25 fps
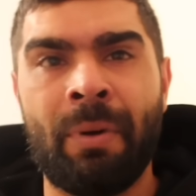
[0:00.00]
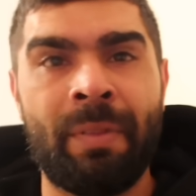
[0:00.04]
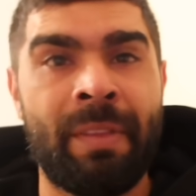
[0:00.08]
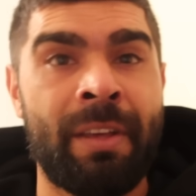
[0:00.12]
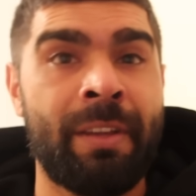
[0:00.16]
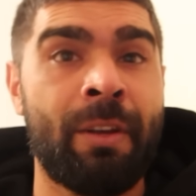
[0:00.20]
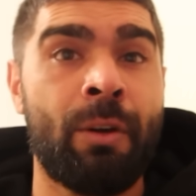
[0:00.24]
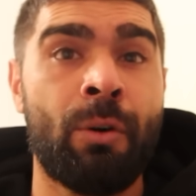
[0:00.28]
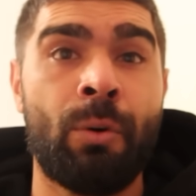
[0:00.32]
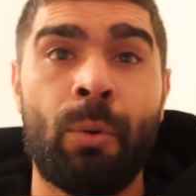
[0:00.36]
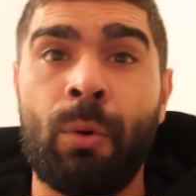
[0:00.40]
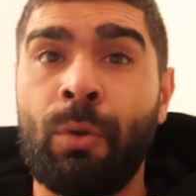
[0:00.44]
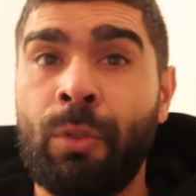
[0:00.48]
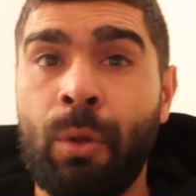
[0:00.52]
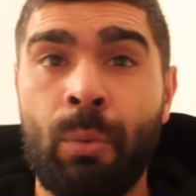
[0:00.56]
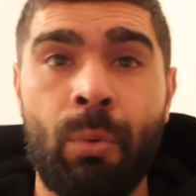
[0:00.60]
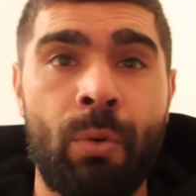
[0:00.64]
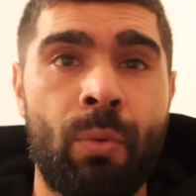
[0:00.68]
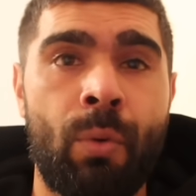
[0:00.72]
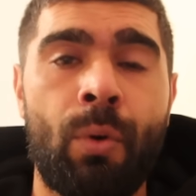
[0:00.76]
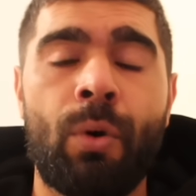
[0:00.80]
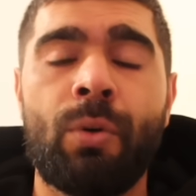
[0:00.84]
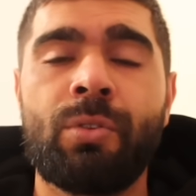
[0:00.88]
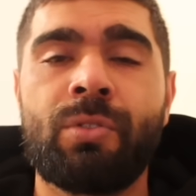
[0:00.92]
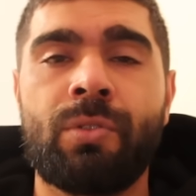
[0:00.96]
but then there
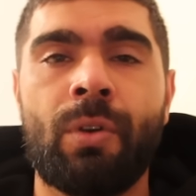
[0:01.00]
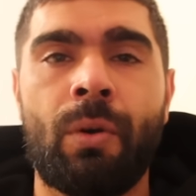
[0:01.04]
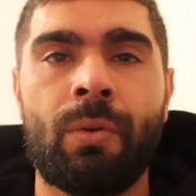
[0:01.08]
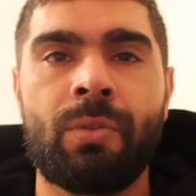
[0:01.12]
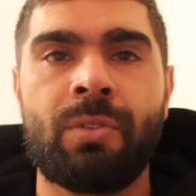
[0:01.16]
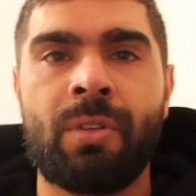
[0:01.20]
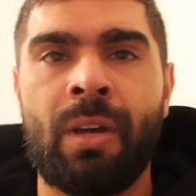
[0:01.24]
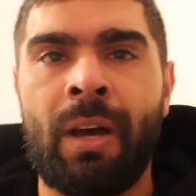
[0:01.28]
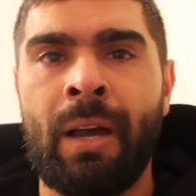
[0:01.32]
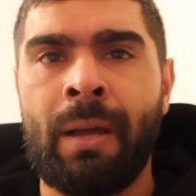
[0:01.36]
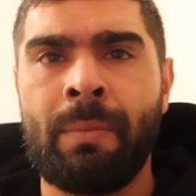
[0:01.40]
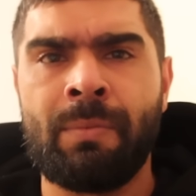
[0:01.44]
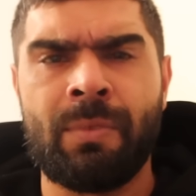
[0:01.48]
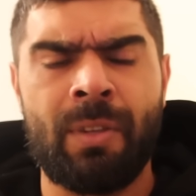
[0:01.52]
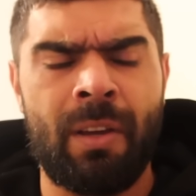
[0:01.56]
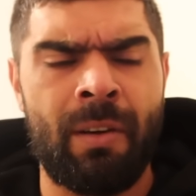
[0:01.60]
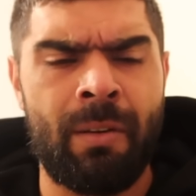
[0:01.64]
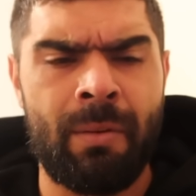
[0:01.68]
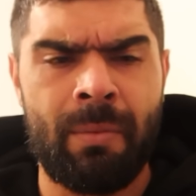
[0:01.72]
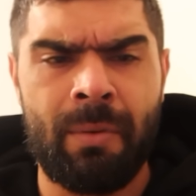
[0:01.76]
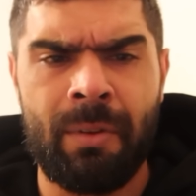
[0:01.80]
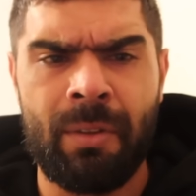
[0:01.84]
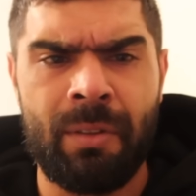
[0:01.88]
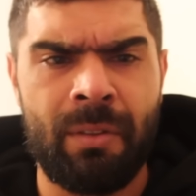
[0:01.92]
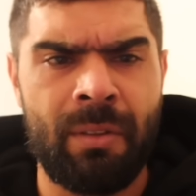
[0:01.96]
were also times,
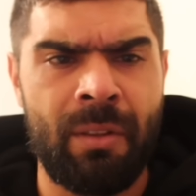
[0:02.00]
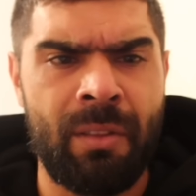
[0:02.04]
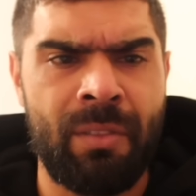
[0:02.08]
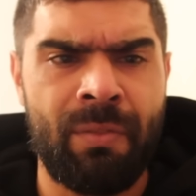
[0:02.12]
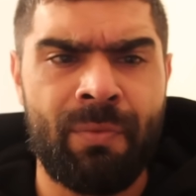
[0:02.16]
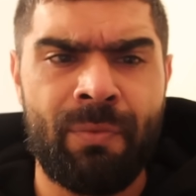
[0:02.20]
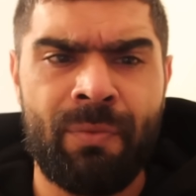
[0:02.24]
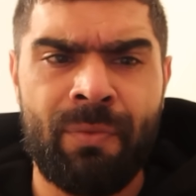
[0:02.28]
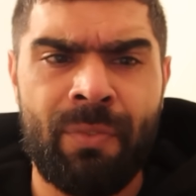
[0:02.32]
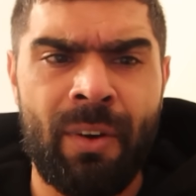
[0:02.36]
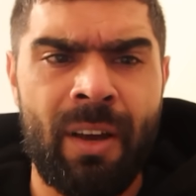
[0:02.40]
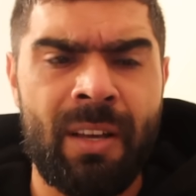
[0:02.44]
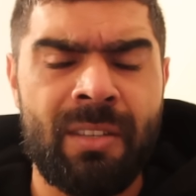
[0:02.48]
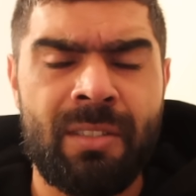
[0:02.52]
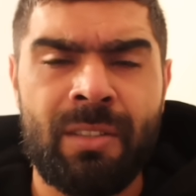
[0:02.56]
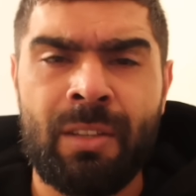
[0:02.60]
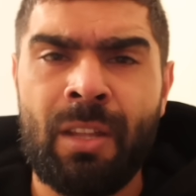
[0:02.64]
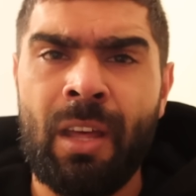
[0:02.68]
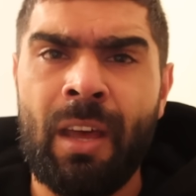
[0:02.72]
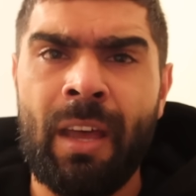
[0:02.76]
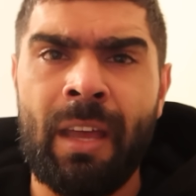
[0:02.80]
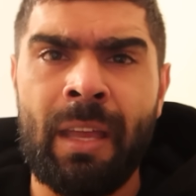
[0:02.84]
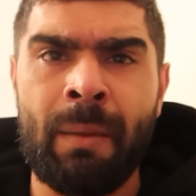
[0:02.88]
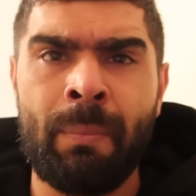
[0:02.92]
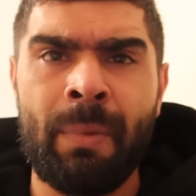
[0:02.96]
the first
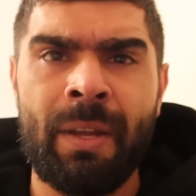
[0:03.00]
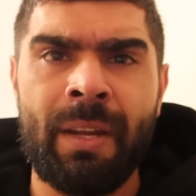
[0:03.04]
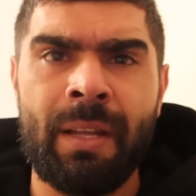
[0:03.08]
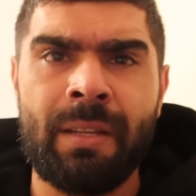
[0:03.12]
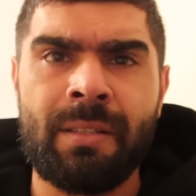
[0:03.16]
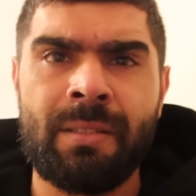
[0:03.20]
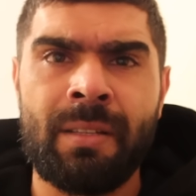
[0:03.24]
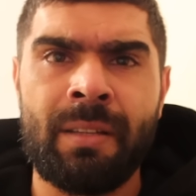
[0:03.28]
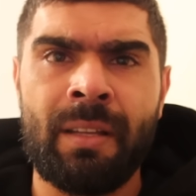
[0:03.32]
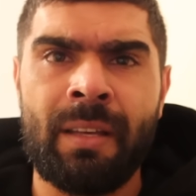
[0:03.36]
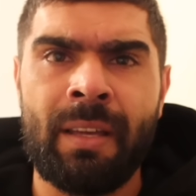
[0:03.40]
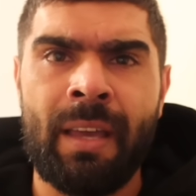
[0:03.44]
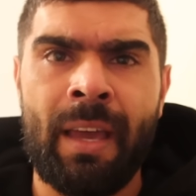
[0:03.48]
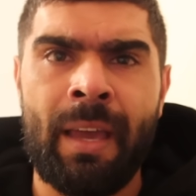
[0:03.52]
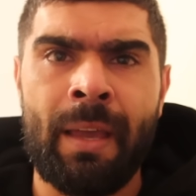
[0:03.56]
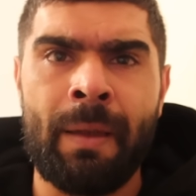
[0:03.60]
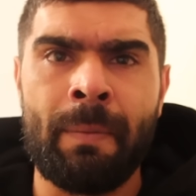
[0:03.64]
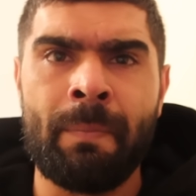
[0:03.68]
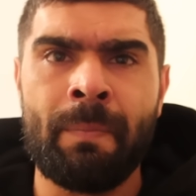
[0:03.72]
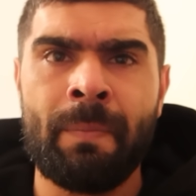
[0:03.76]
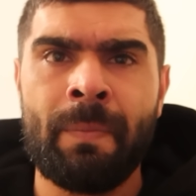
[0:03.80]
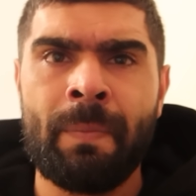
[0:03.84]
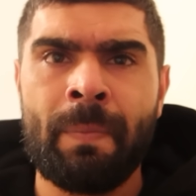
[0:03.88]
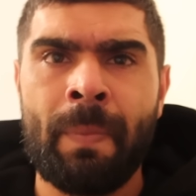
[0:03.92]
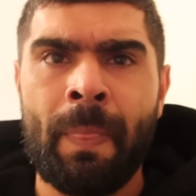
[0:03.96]
thirty minutes of the
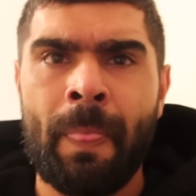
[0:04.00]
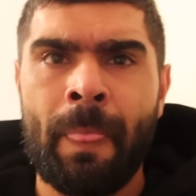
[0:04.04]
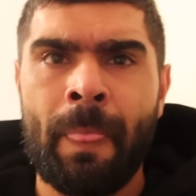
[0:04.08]
game,